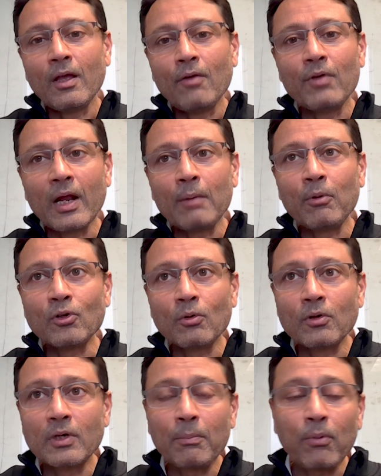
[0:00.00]
We are able
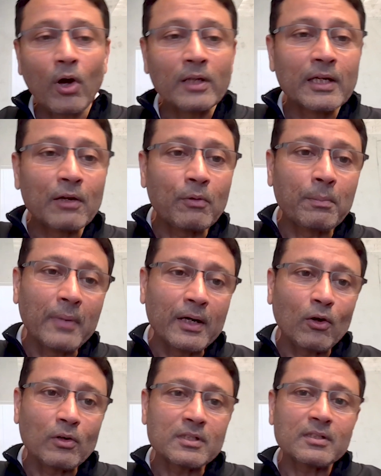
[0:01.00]
to deploy the
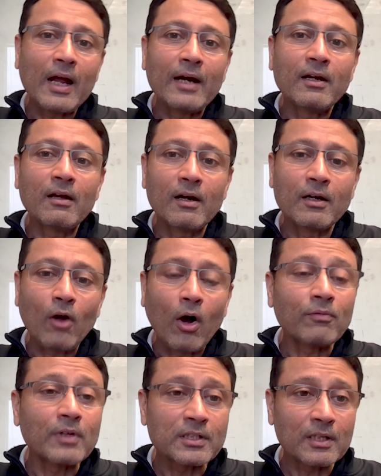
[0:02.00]
equipment on standard
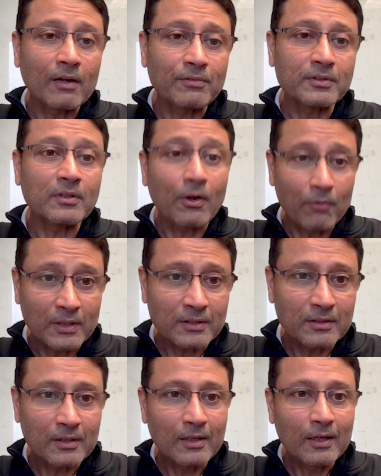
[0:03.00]
off-the-shelf
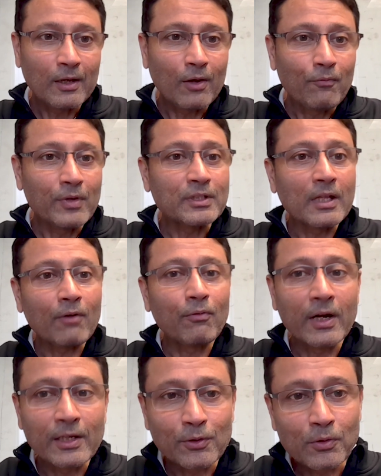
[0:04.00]
servers which they're
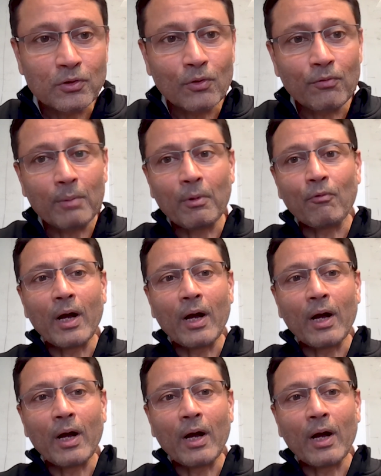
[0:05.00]
very used to from a